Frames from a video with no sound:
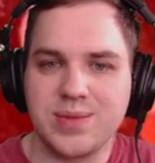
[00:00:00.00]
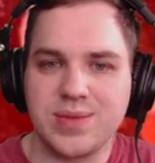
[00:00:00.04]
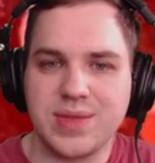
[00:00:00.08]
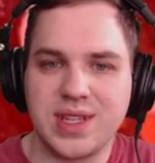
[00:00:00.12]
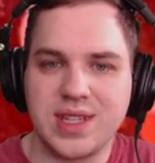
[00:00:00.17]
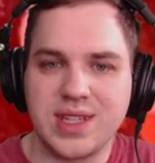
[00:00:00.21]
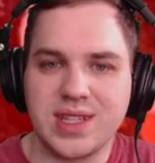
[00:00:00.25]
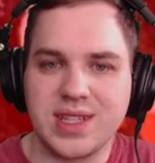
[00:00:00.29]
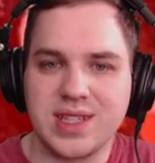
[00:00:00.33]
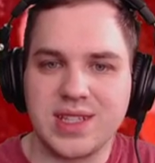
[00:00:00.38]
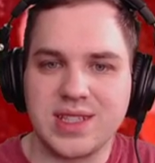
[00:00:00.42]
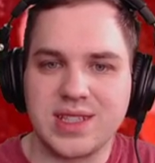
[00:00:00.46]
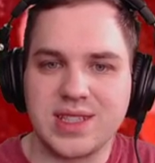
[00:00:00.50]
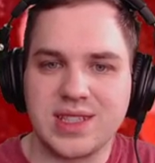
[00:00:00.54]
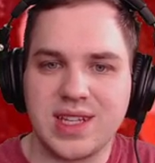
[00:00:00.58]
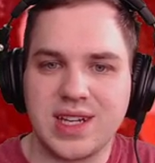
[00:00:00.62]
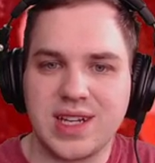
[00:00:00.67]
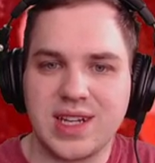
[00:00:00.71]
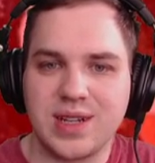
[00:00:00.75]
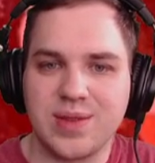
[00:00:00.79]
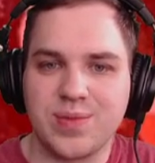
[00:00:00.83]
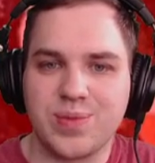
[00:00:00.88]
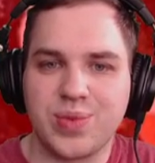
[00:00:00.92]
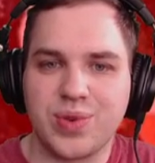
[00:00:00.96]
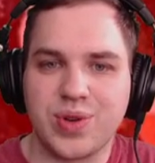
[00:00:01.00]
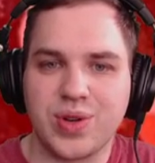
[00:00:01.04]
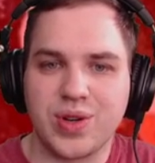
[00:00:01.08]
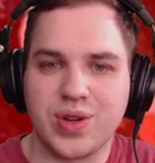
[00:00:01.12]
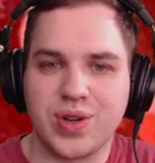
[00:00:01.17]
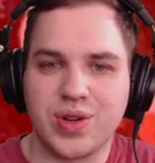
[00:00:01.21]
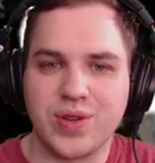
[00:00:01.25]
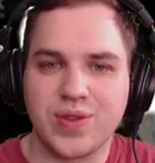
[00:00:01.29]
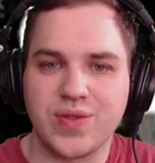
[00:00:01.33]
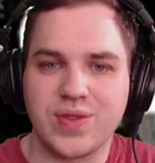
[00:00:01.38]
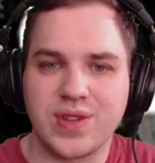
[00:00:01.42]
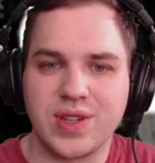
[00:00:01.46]
Like, it's not a
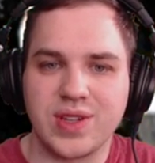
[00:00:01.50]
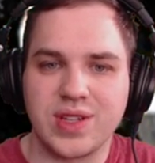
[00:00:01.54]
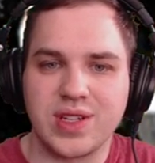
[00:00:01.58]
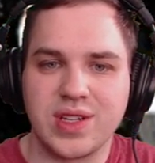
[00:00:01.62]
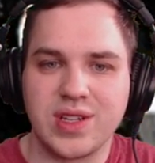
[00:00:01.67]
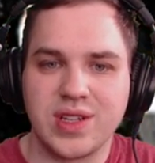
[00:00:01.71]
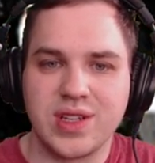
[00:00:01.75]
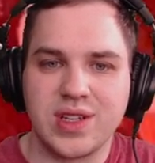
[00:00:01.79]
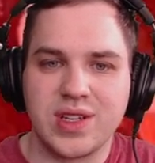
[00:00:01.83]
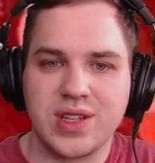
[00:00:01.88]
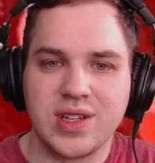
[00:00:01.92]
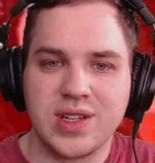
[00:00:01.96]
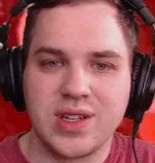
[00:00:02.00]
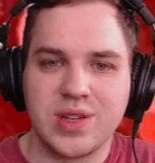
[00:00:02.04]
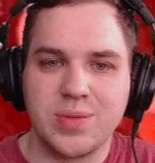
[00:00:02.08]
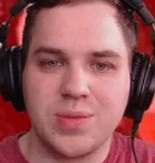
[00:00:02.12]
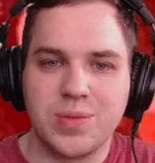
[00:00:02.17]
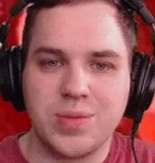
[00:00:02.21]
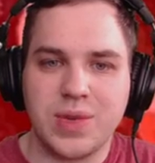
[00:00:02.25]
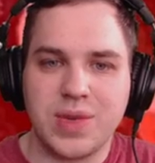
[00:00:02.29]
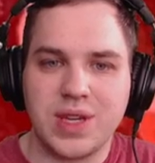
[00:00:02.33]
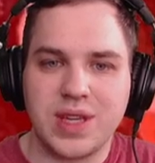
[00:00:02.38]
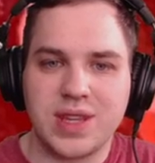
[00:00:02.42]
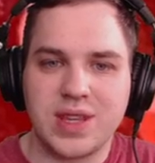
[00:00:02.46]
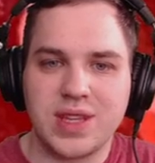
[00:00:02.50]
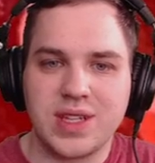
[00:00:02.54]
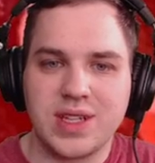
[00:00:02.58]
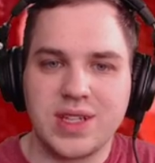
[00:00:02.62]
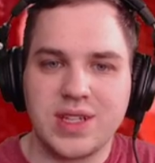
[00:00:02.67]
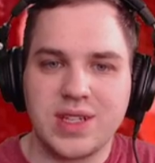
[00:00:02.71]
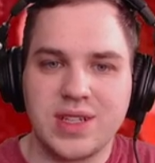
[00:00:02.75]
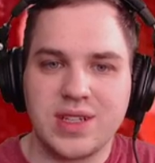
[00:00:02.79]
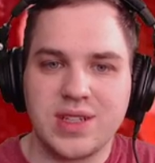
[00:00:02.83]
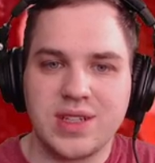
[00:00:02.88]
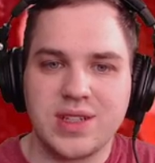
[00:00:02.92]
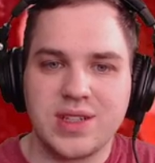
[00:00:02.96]
perfect method,
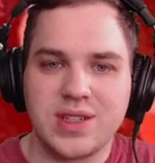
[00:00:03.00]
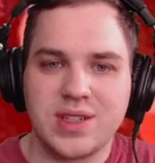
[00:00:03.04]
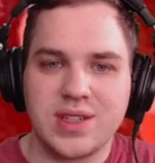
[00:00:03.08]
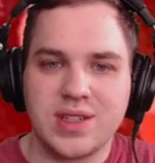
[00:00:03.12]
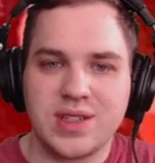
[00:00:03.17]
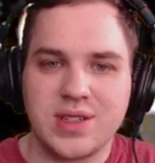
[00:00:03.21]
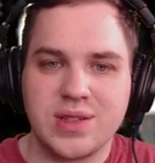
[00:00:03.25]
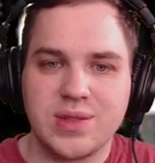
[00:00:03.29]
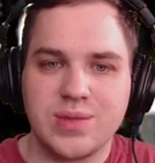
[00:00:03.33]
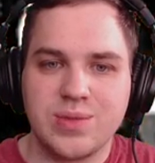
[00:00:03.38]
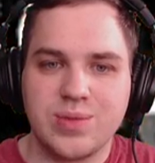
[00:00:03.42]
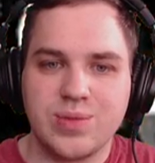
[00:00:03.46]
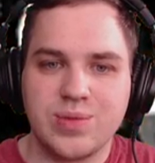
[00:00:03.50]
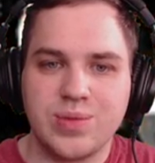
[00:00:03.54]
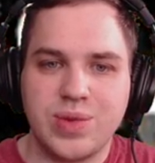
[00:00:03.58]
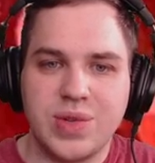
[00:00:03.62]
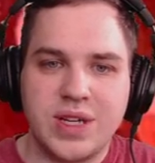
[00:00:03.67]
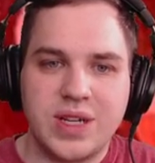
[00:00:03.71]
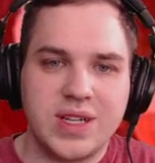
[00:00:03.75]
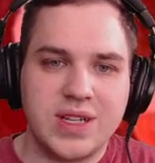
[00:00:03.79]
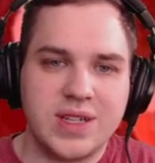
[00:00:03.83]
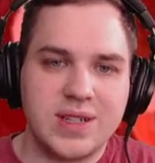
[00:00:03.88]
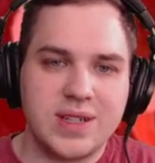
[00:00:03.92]
but